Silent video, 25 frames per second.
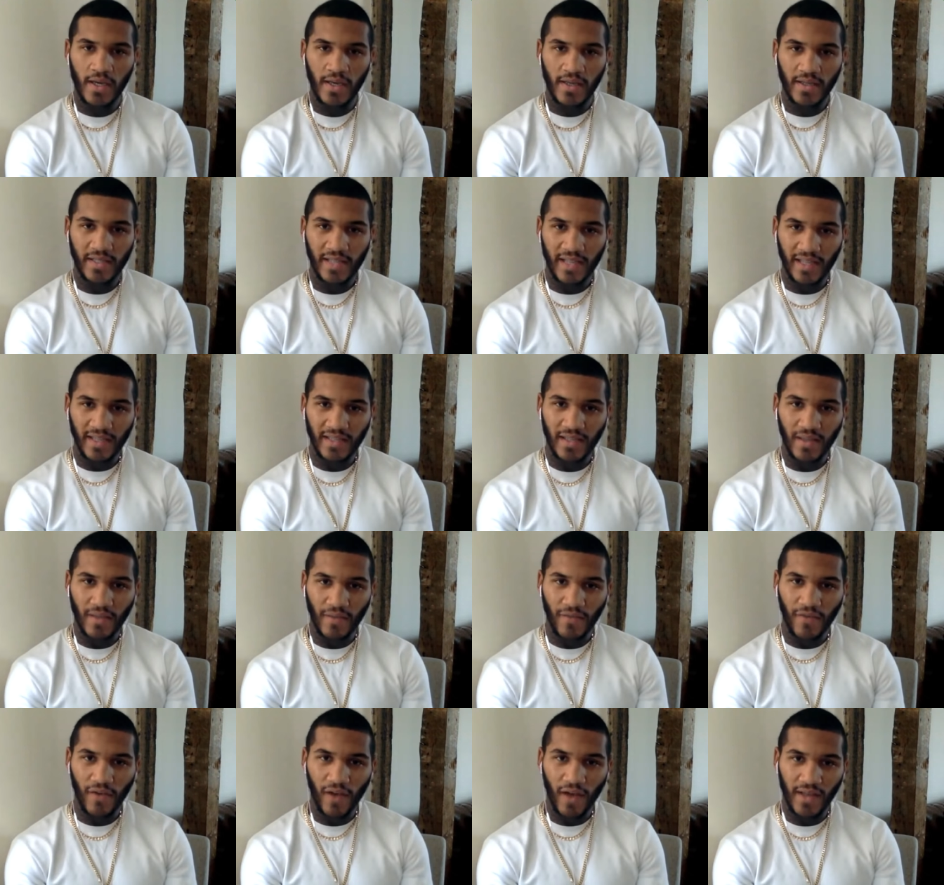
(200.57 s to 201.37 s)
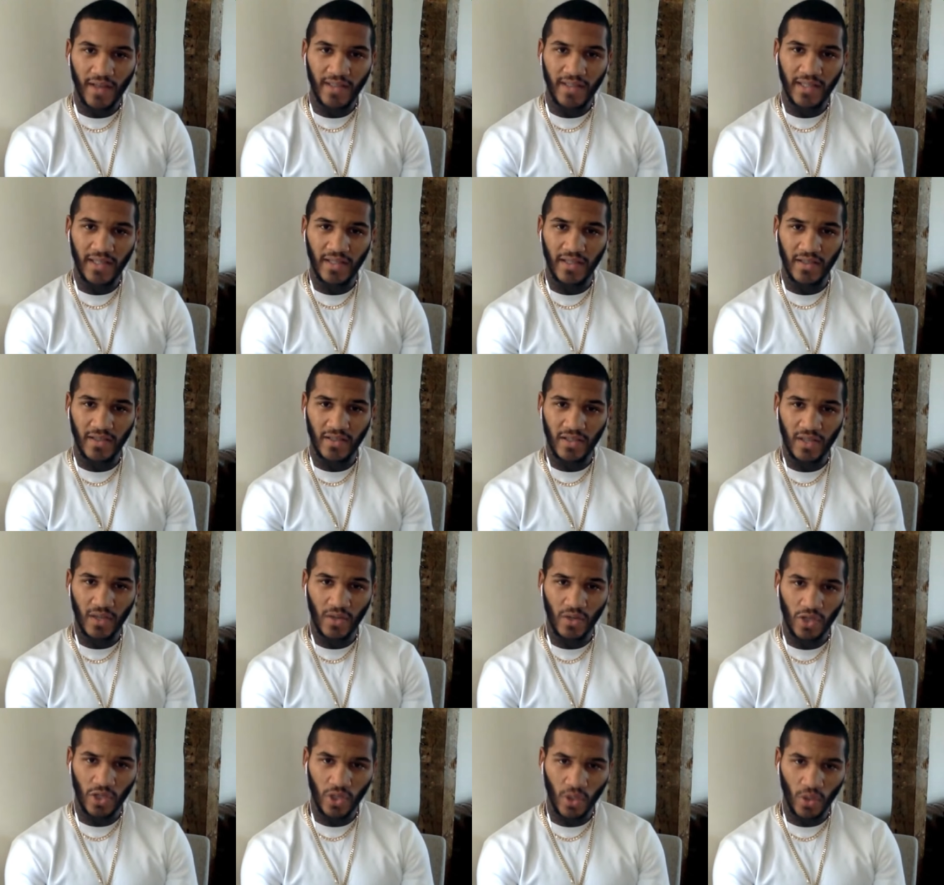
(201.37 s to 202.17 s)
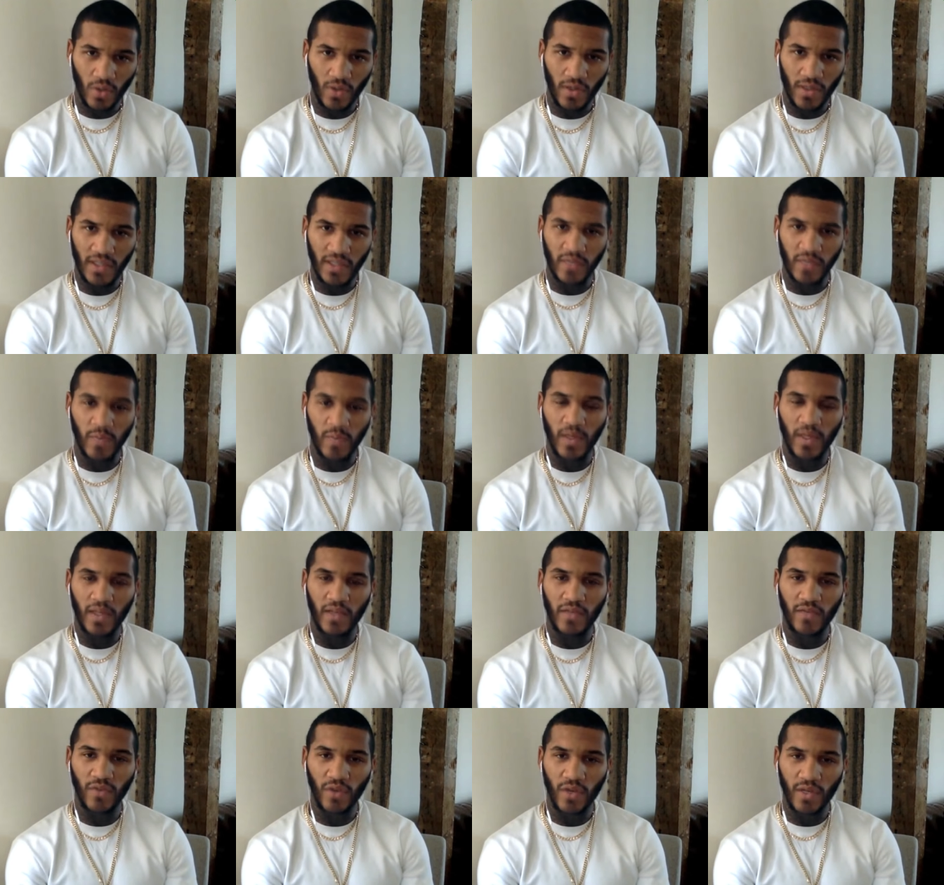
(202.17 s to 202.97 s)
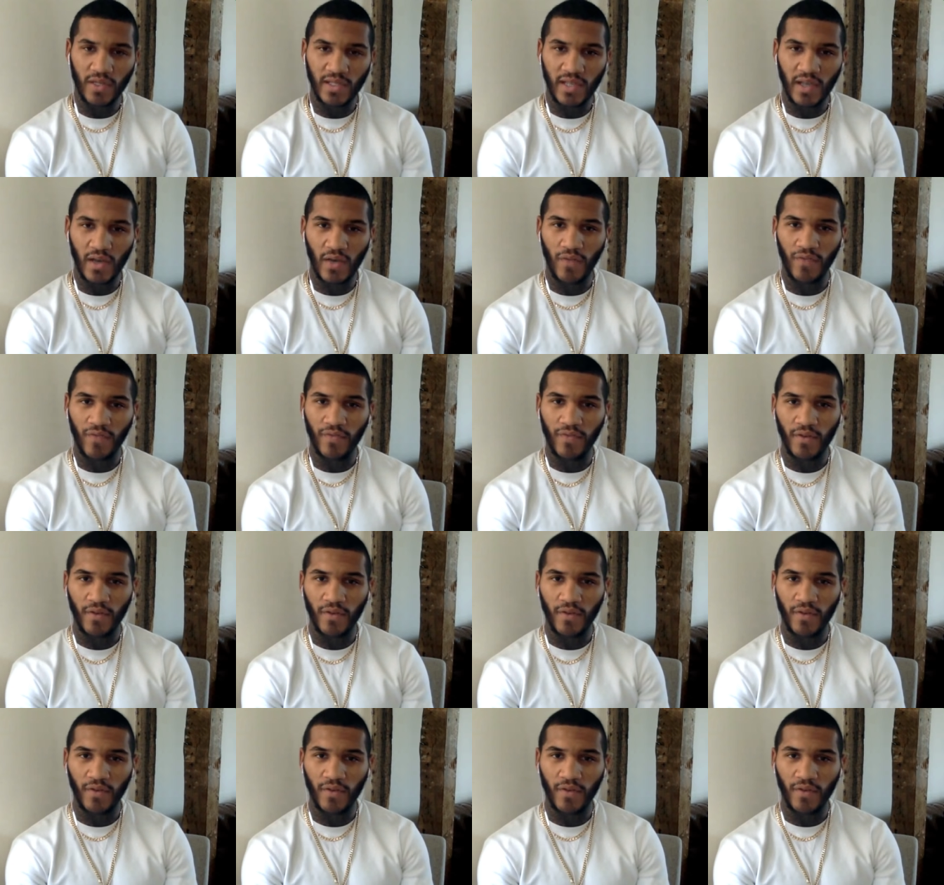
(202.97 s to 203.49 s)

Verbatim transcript: 16 fights in so shortly speaks for itself